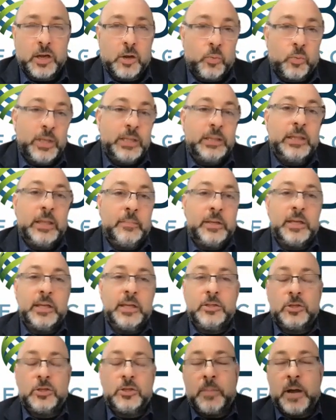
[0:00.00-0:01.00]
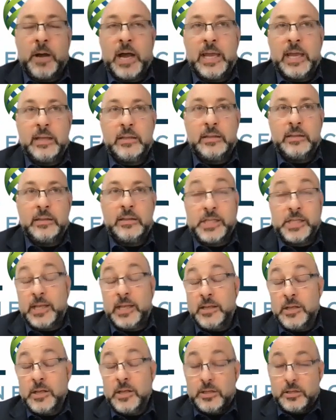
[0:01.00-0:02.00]
Are we limited to buying, let's
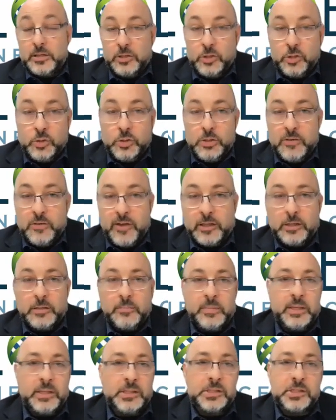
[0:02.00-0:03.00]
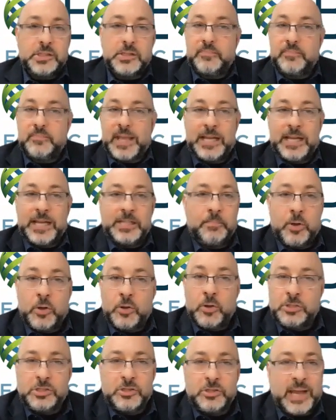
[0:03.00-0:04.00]
say, new developments as
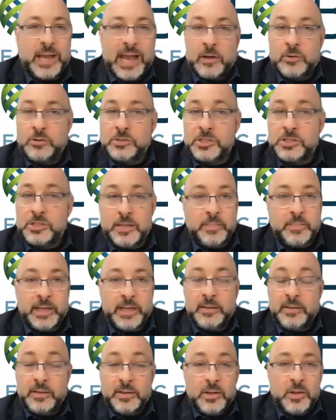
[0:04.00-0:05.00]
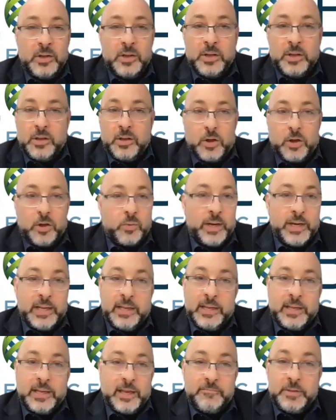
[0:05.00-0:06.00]
opposed to a house that might
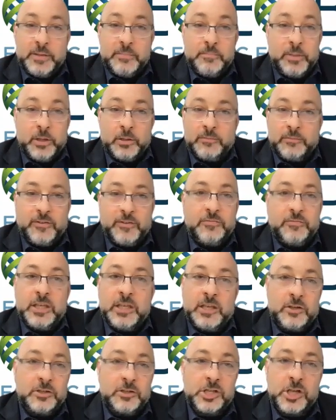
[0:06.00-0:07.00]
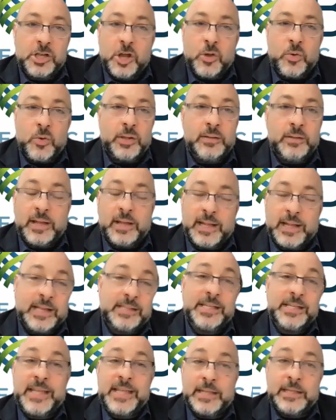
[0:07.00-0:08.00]
already have been built 50 years ago and has
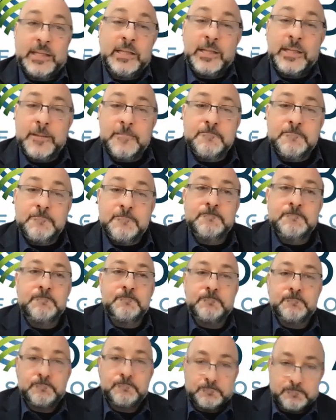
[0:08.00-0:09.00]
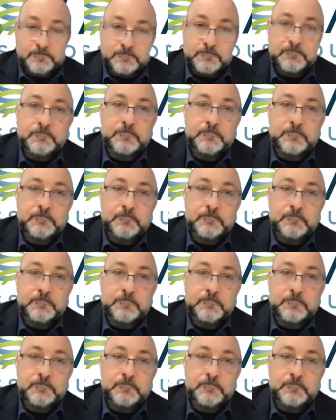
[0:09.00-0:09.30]
a tenant in it?